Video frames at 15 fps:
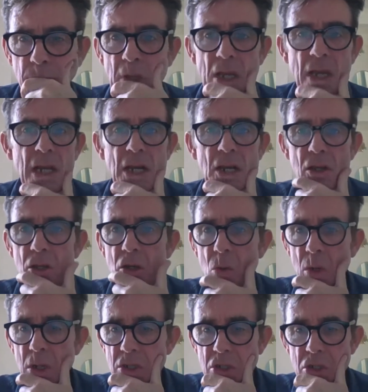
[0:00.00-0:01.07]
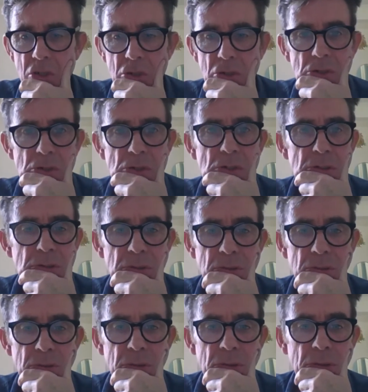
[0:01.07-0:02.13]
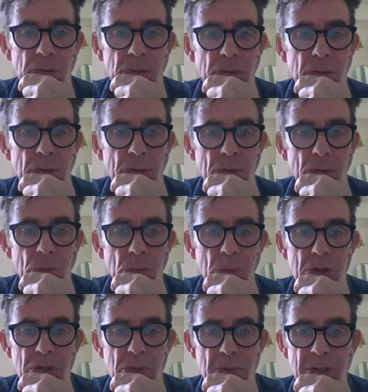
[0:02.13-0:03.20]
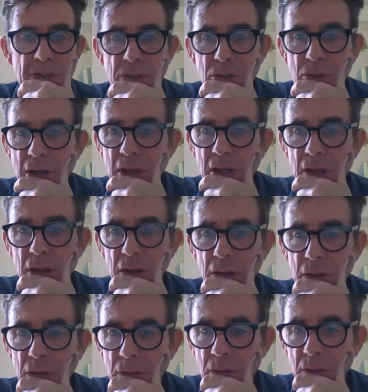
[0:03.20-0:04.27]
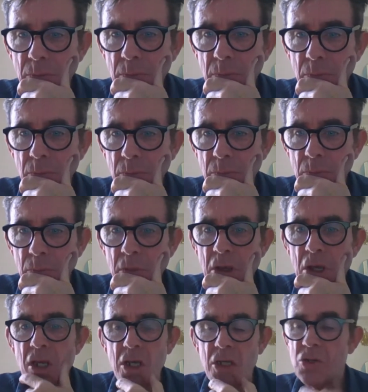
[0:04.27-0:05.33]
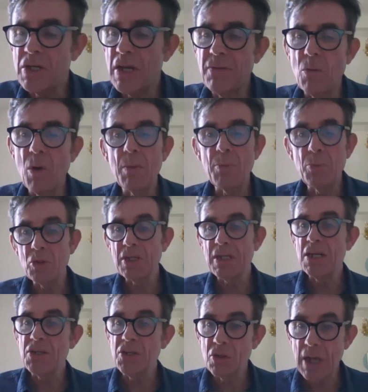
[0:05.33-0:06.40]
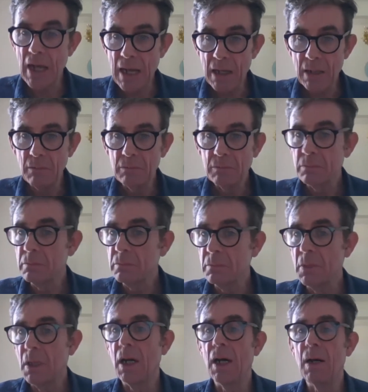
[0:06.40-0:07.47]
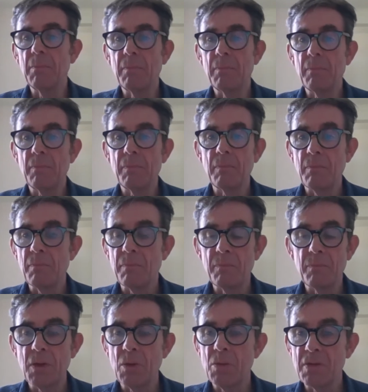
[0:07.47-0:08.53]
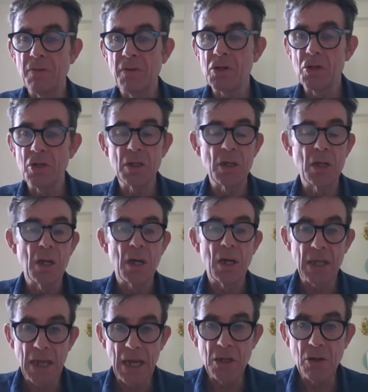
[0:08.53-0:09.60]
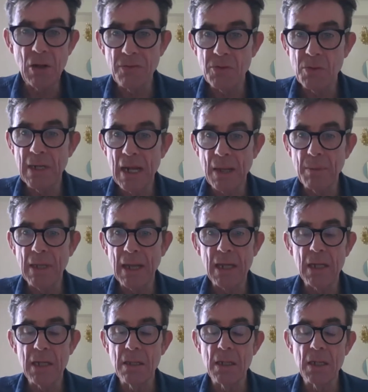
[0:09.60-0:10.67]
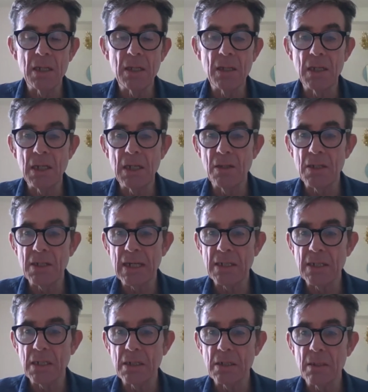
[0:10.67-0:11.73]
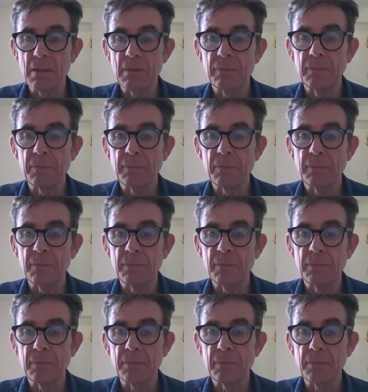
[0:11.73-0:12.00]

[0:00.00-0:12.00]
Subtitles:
Any other questions whilst we're still here? Can you save the whiteboard? Yes, you can. There is a function. Again, you have to enable that in the settings.